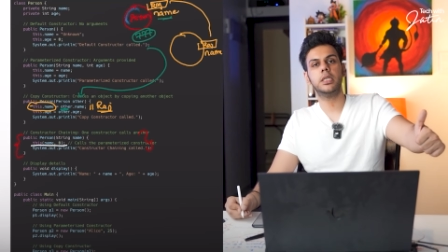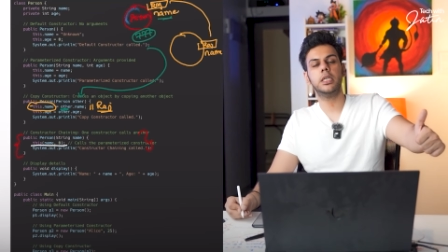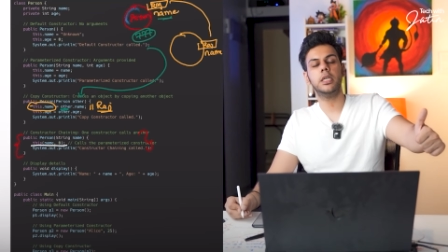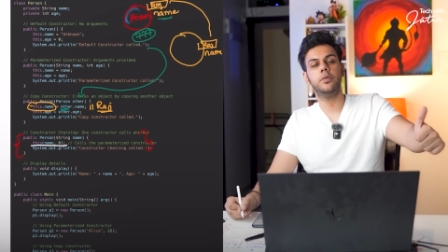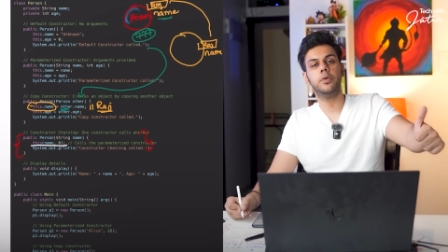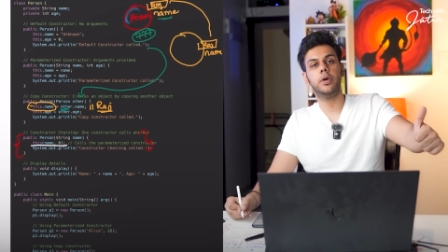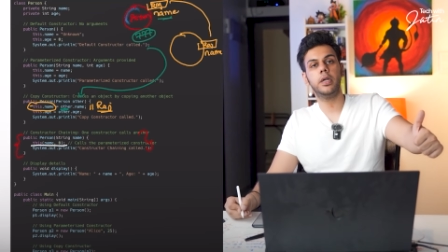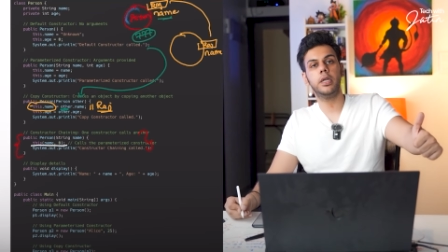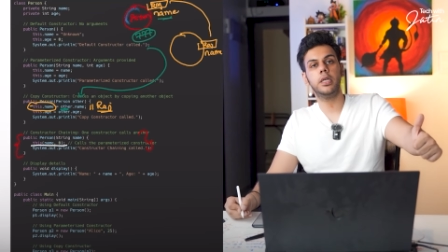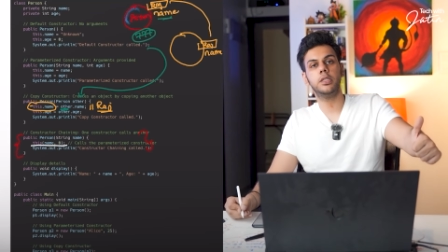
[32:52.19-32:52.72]

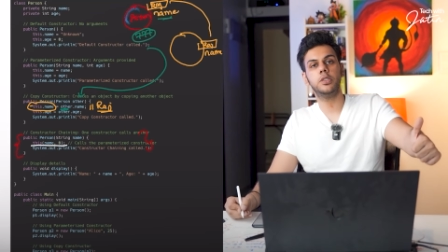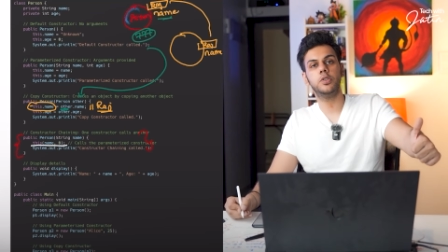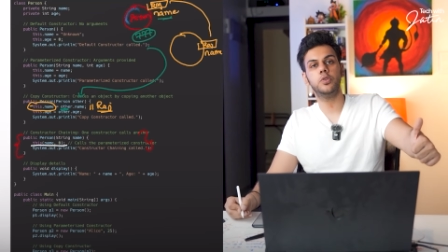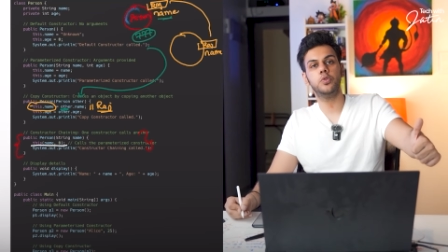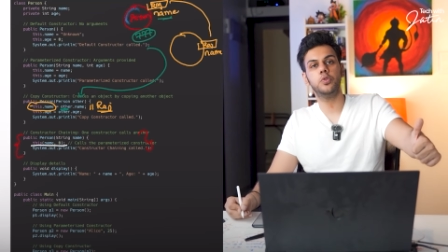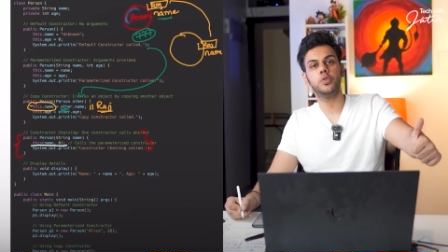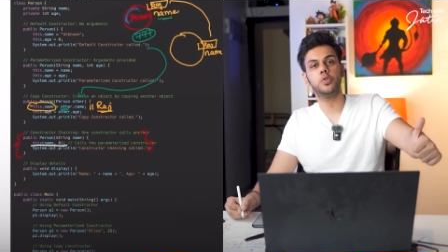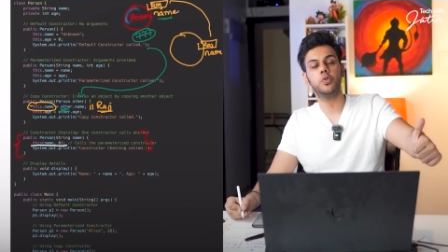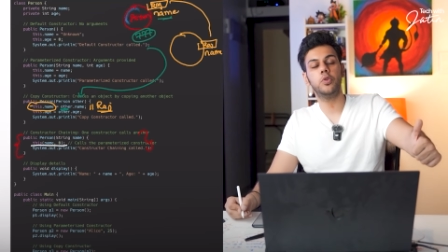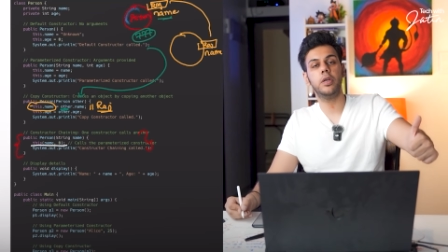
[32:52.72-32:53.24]
keyword is
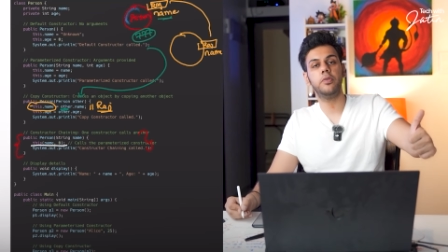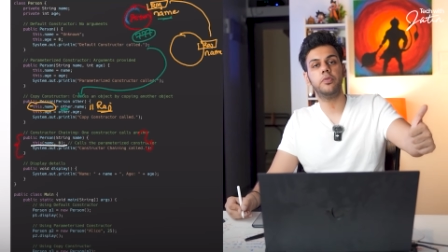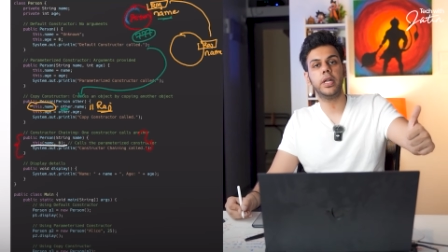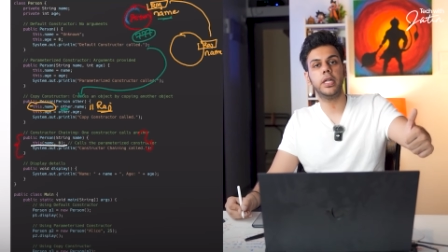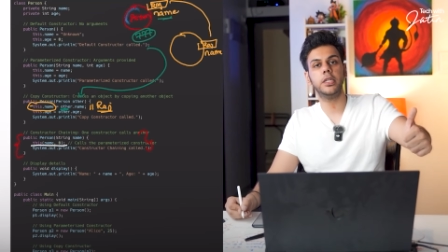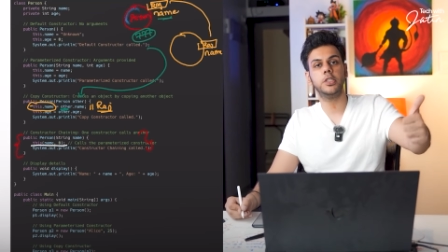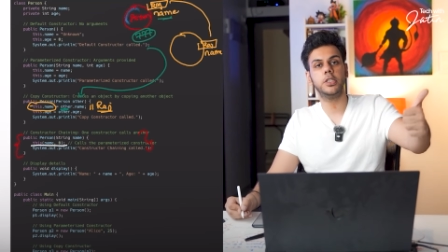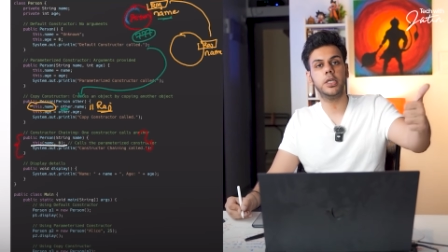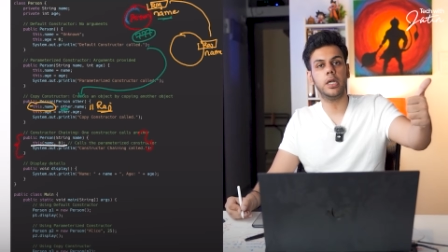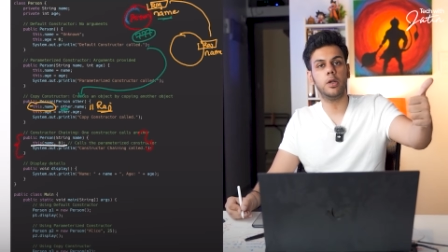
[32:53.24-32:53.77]
used to
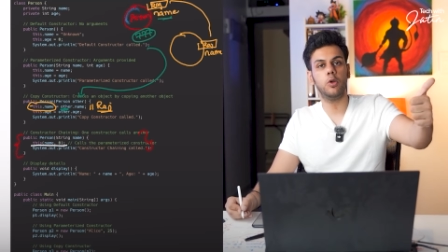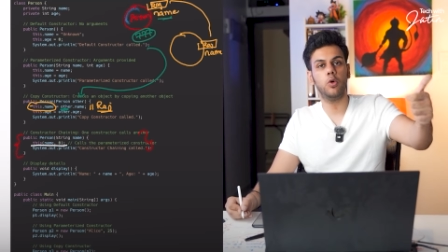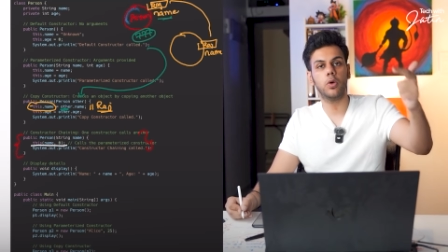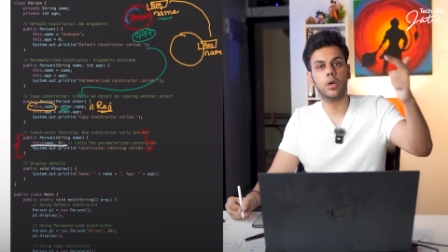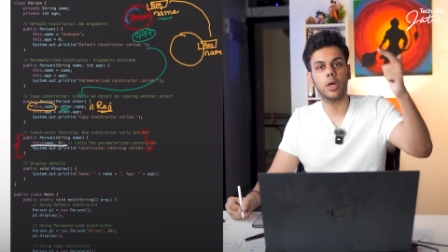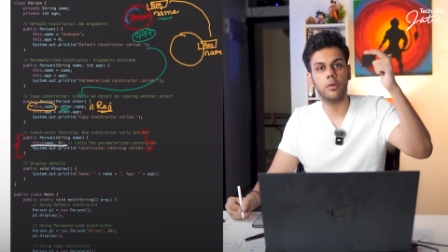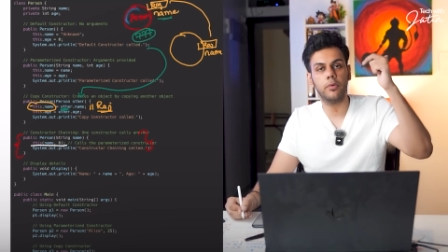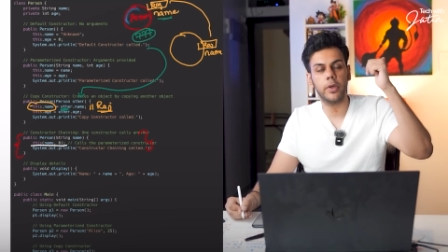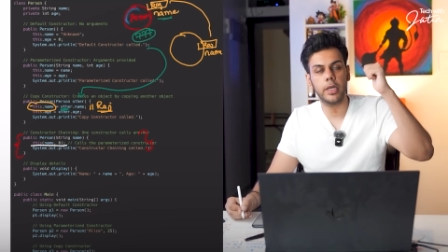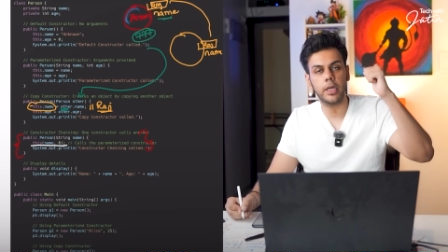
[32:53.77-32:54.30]
differentiate
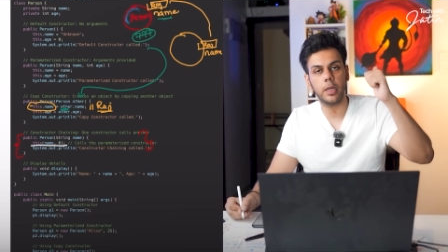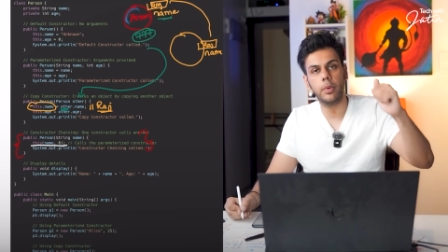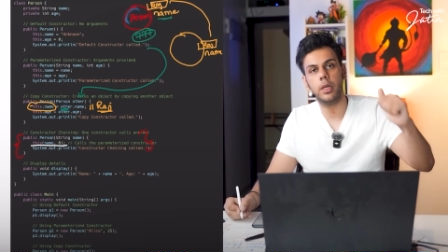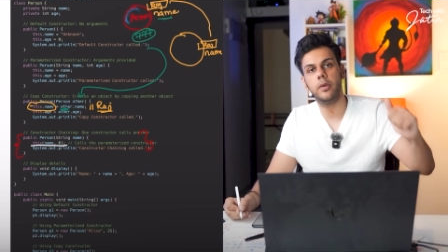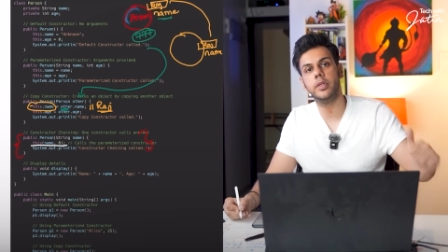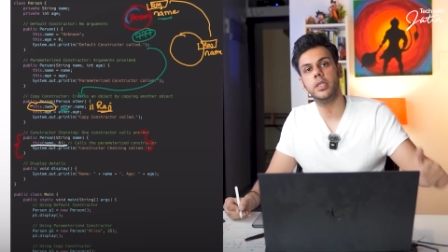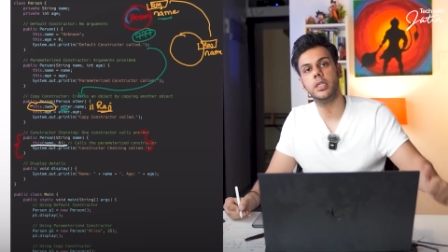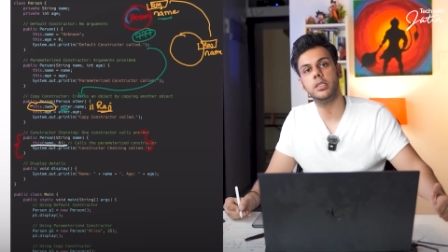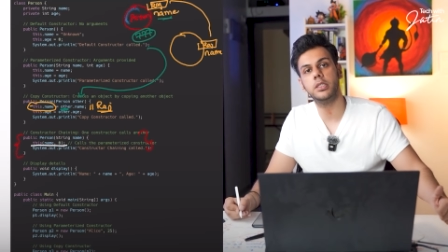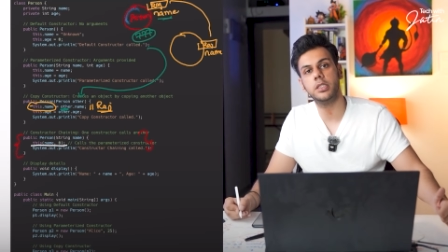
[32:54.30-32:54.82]
local variable
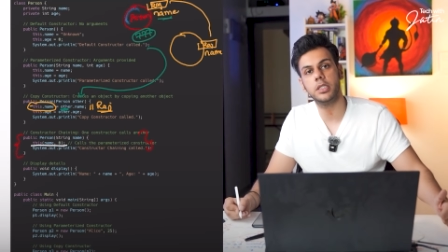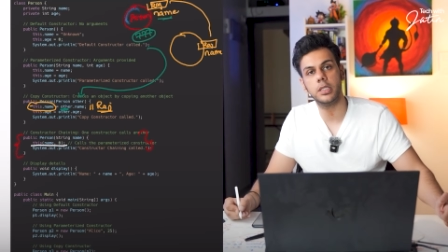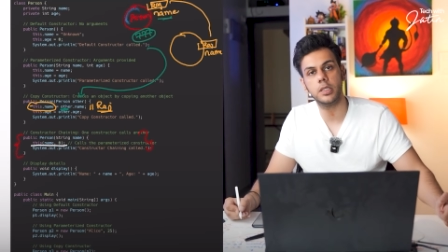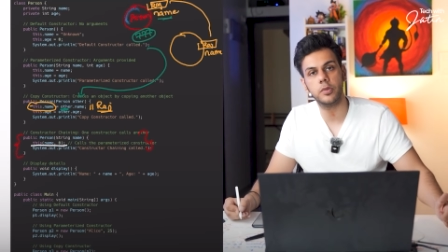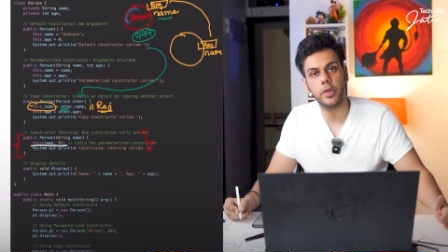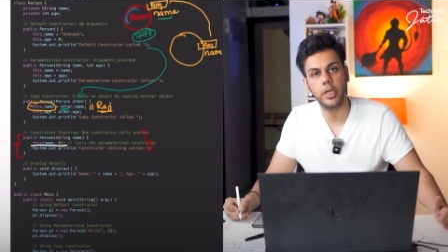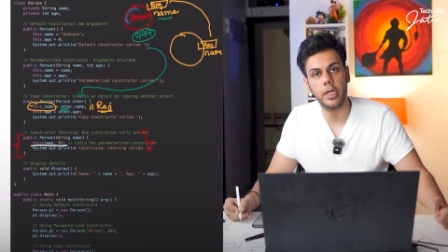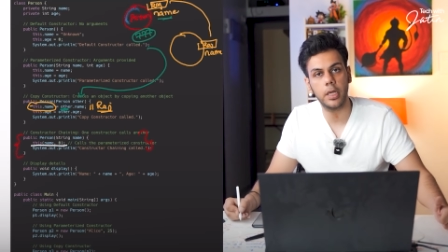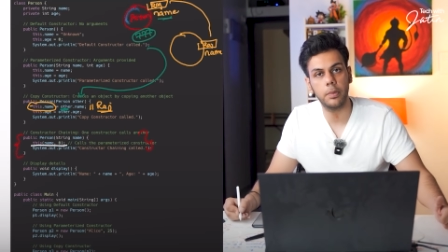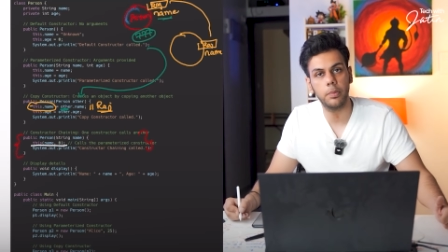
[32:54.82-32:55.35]
with instance
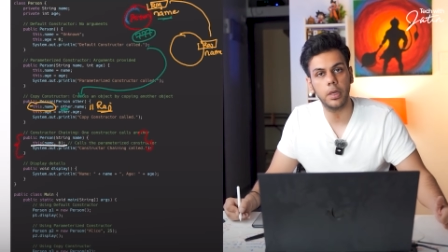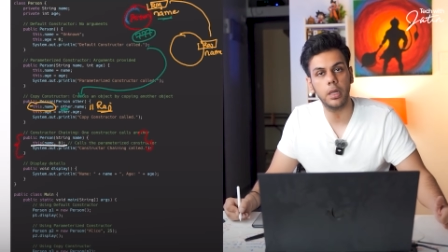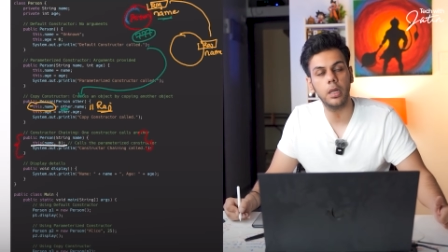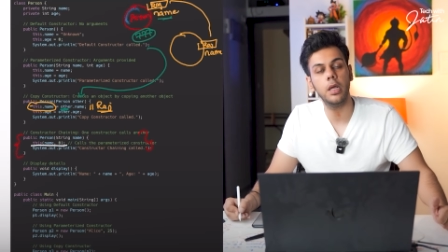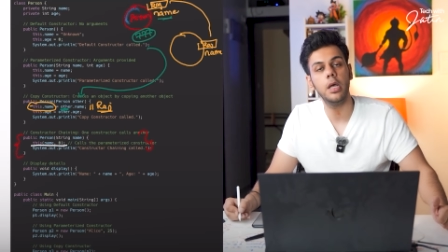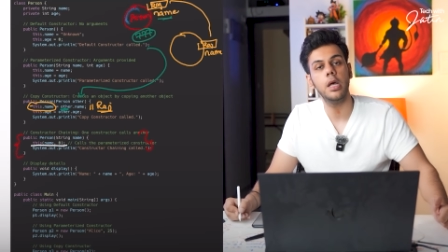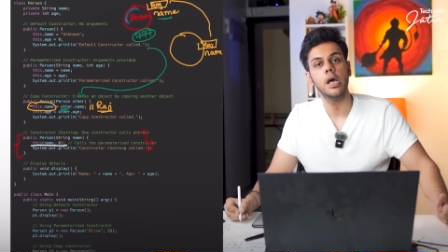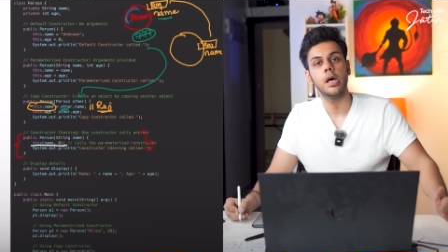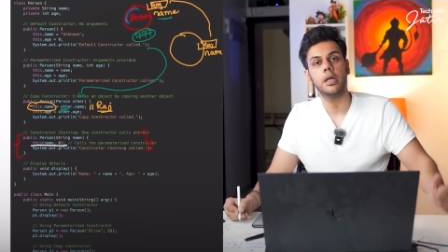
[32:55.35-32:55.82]
variable.